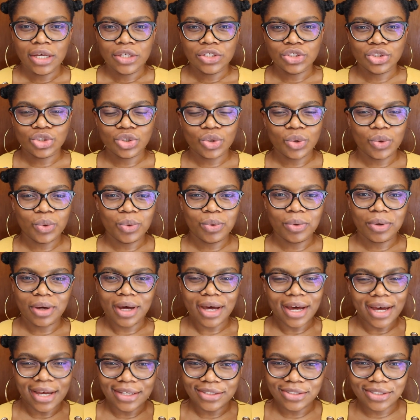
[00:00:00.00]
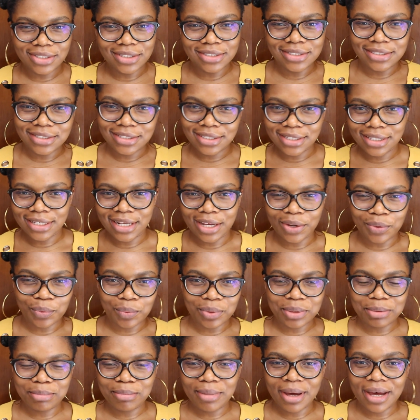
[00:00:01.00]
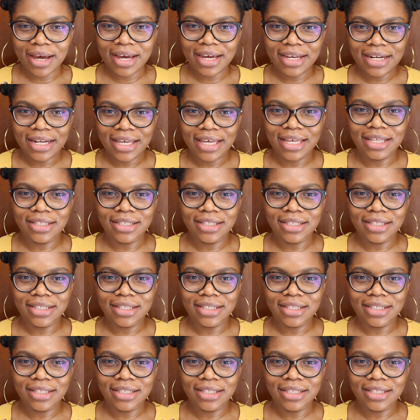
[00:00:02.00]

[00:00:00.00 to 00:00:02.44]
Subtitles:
So, as you can see, like with mine,